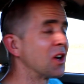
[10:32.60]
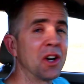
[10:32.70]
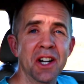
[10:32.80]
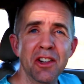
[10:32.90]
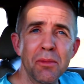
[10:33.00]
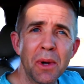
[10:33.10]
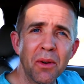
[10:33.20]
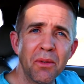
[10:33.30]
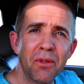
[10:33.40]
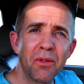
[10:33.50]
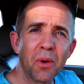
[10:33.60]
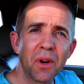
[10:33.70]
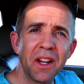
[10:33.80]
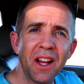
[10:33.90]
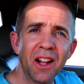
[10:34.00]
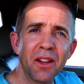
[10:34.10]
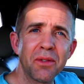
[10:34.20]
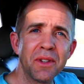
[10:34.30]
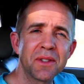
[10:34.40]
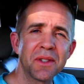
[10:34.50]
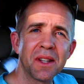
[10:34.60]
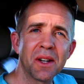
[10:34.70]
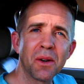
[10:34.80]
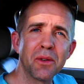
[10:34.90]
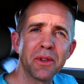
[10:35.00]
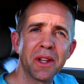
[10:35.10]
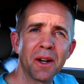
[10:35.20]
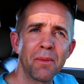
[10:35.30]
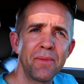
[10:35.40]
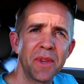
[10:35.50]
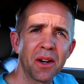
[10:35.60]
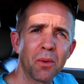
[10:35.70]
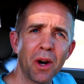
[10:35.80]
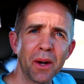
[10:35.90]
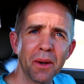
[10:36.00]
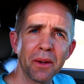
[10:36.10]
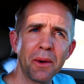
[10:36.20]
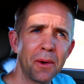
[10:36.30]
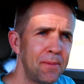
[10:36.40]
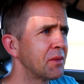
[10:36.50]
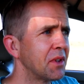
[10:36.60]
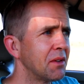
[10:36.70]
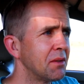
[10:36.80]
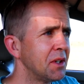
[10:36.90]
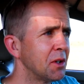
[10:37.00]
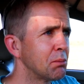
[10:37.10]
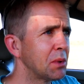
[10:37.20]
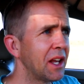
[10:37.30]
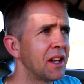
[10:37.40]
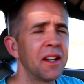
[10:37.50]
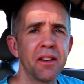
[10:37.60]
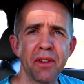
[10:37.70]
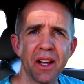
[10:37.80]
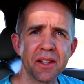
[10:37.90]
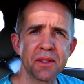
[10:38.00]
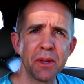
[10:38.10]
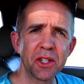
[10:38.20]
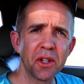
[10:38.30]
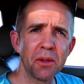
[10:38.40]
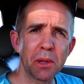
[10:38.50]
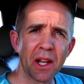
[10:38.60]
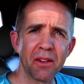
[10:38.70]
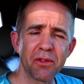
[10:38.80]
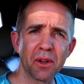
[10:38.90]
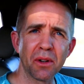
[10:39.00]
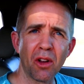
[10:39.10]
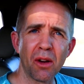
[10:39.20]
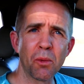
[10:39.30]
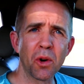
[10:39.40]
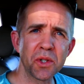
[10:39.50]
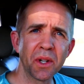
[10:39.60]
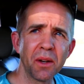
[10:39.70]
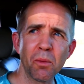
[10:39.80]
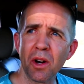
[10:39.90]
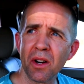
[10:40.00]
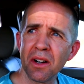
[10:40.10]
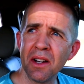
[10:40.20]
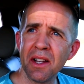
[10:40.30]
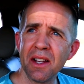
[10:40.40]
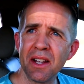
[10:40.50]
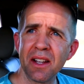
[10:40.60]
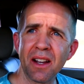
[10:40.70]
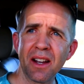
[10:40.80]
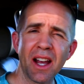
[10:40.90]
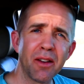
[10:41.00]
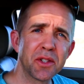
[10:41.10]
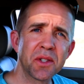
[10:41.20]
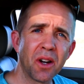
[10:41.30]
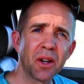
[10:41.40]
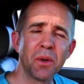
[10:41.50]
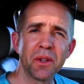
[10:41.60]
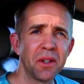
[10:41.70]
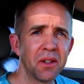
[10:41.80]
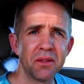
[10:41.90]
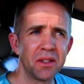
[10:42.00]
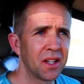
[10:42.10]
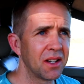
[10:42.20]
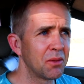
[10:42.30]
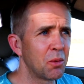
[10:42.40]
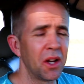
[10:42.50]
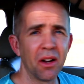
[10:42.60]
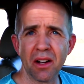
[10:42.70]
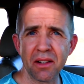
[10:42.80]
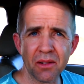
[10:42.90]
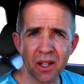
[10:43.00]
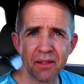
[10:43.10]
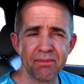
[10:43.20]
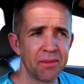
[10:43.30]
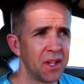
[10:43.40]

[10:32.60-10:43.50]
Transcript: herd of about 40 elephants that are over there at a watering hole. You know, plan in advance. Make sure you plan for a lot more drinking water. Have a stock with you. Why not, right?